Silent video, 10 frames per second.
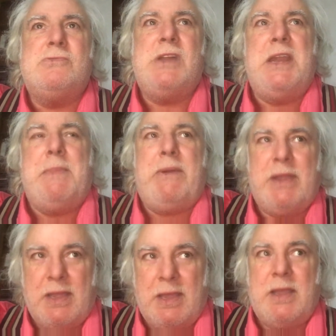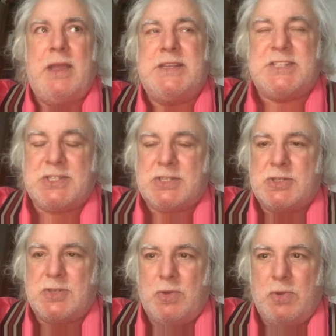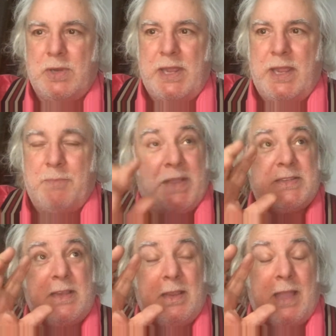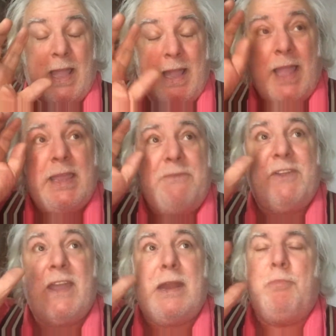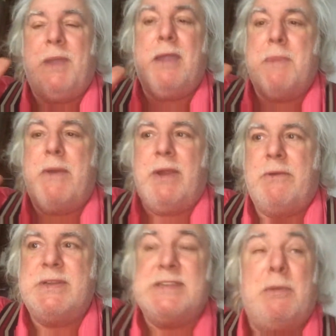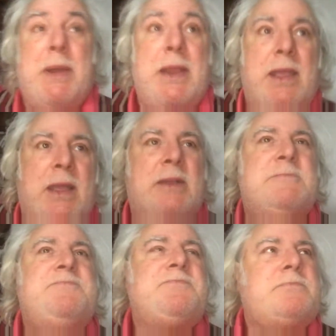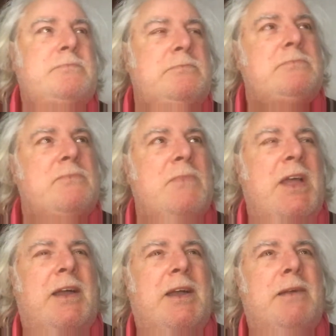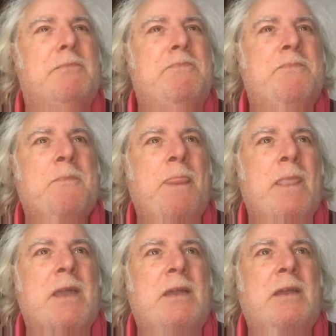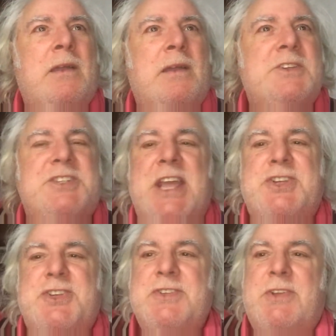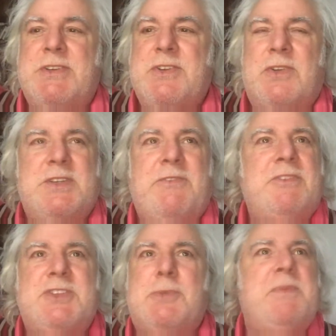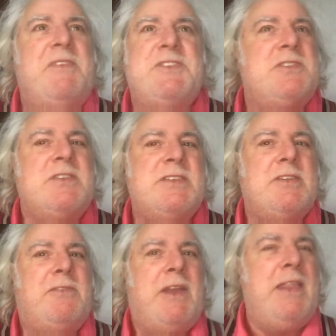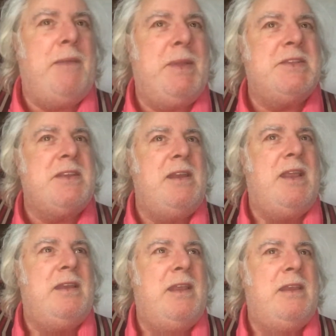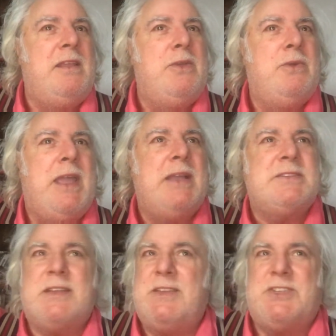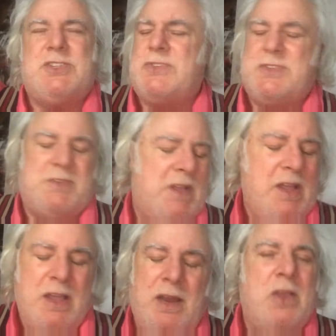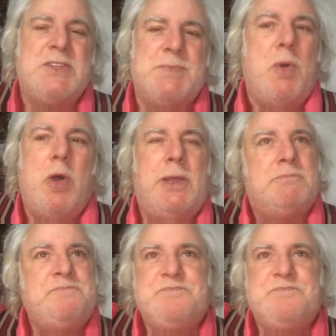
in America, it's slowly because I, I, keep forgetting how big America is and how many um, stations there is. You know, different subdivisions and stuff like that. Because in in, in the UK, it's it's just a lot smaller.